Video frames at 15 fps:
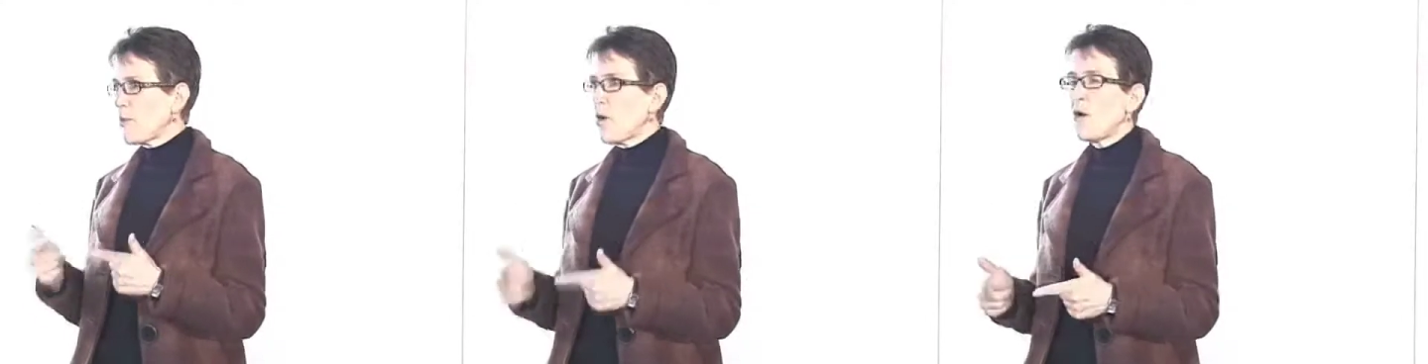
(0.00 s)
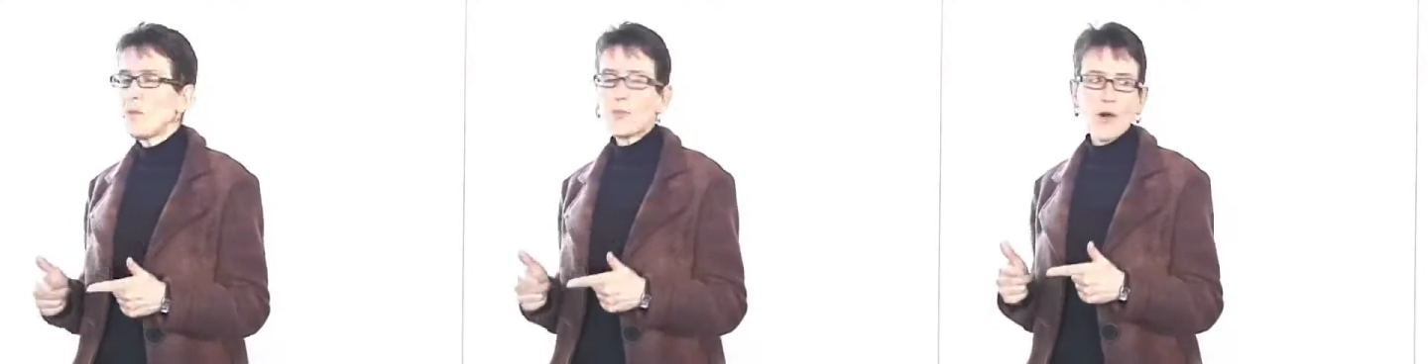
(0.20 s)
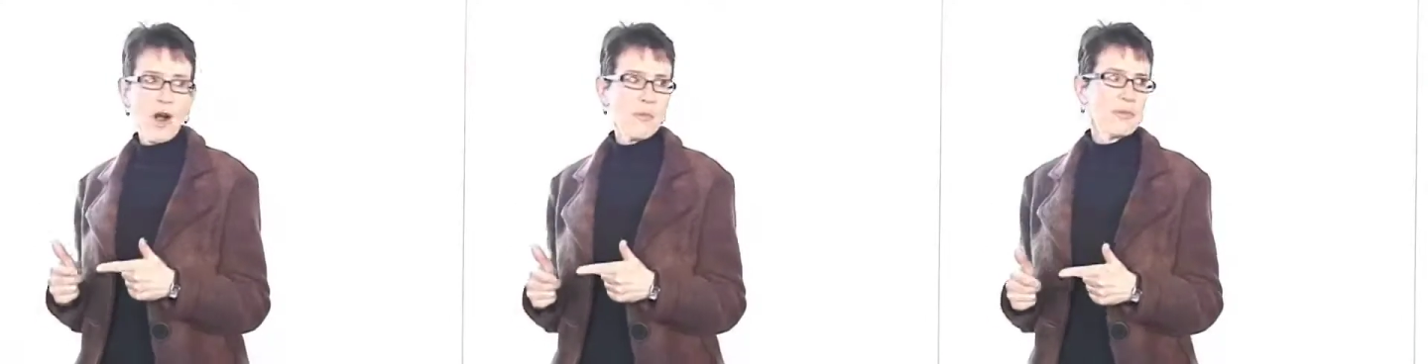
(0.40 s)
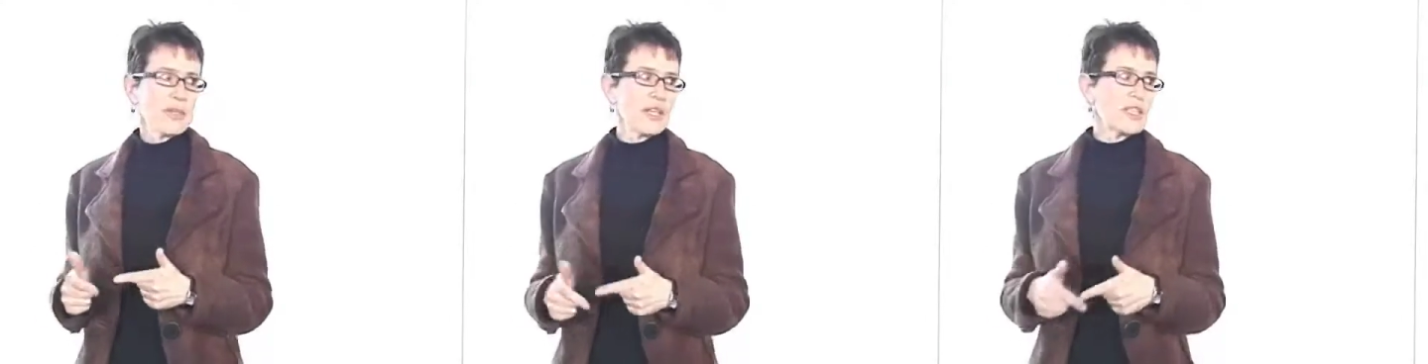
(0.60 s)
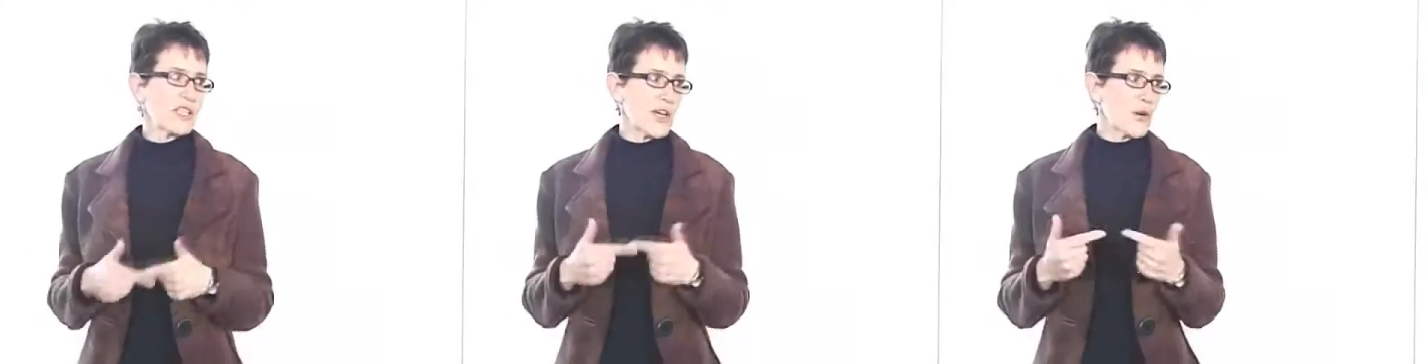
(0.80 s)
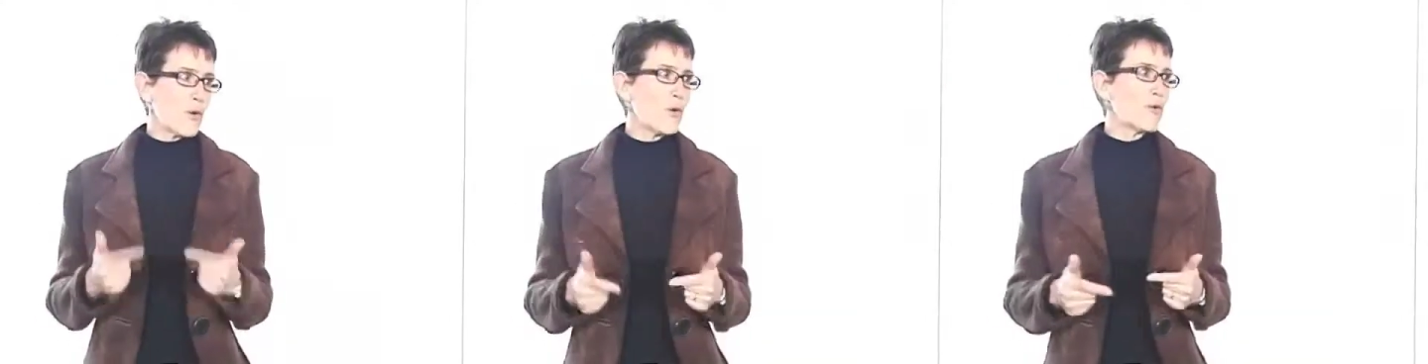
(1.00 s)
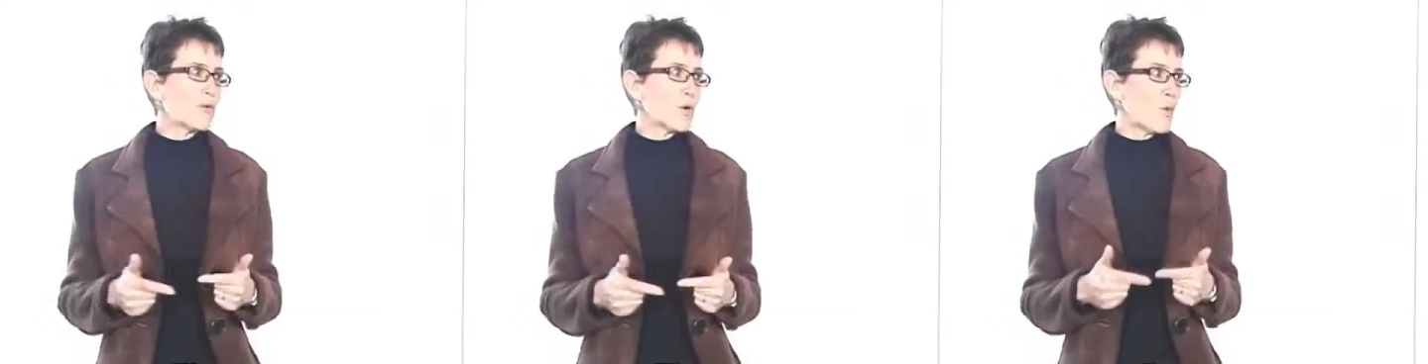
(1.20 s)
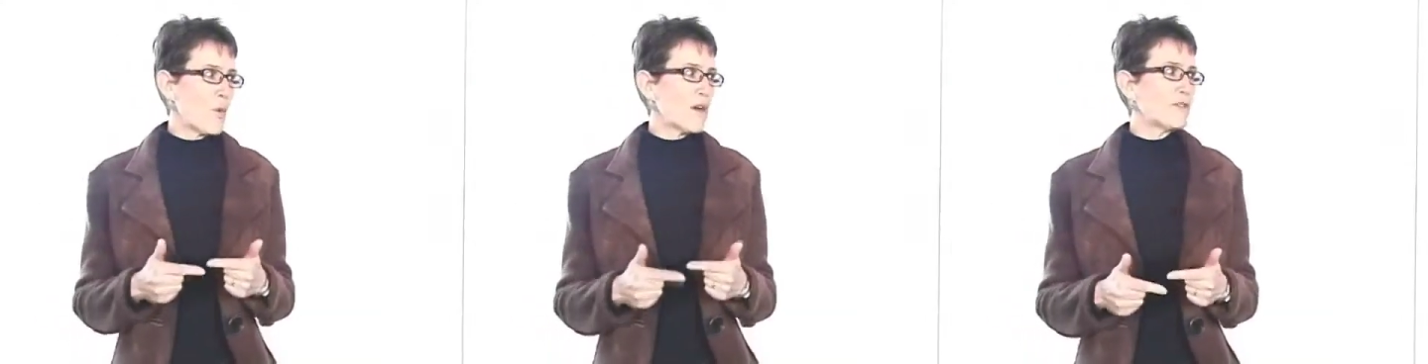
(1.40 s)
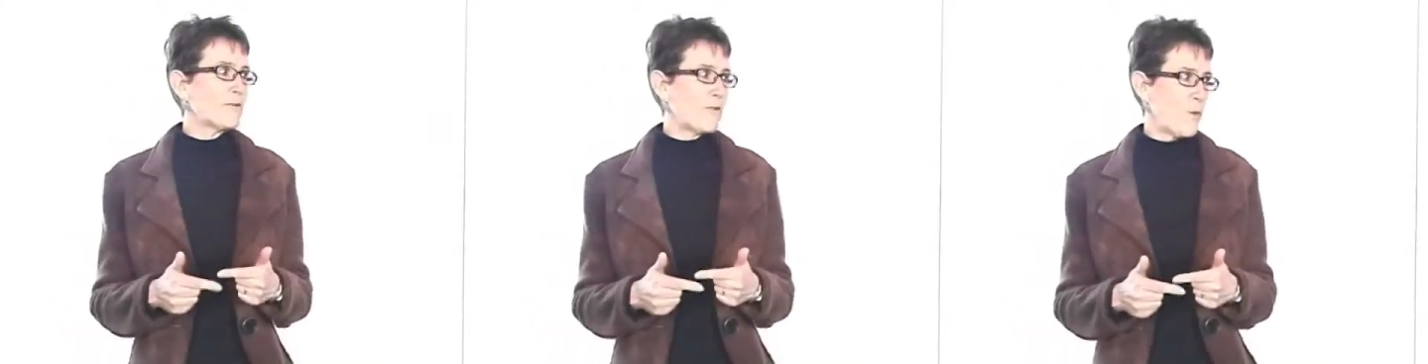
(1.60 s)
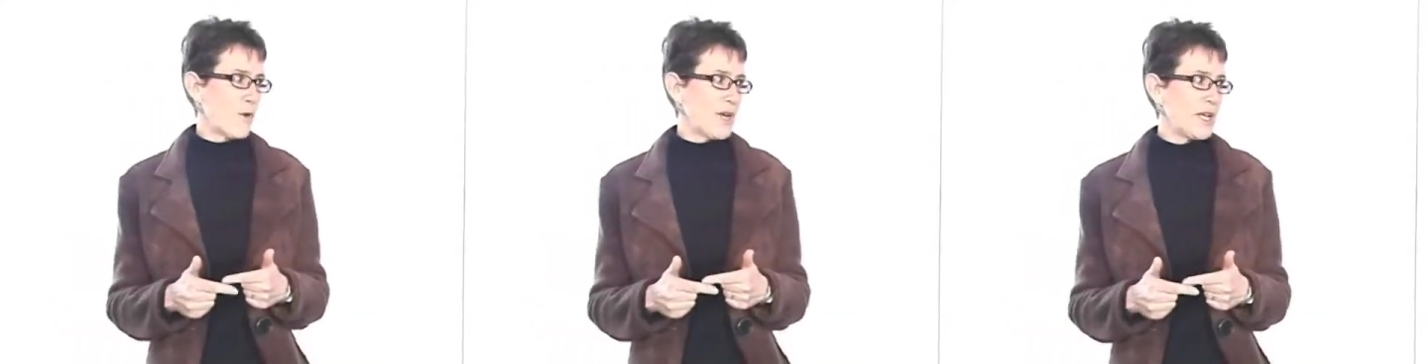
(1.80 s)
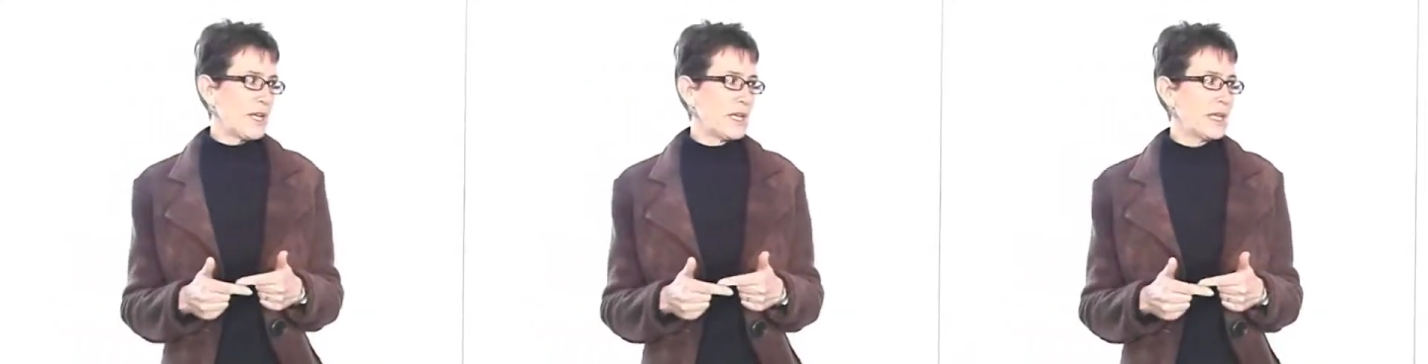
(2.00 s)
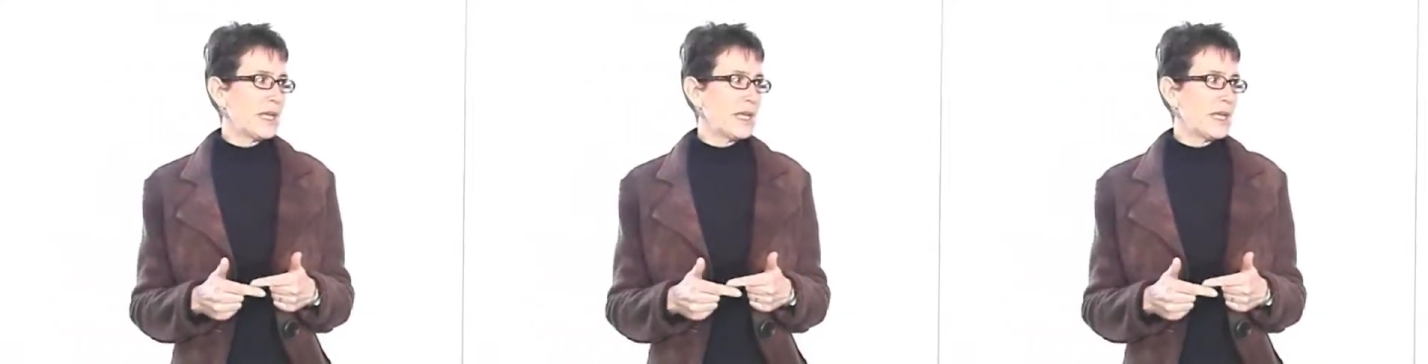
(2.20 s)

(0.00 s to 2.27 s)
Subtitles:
all properties that are over 140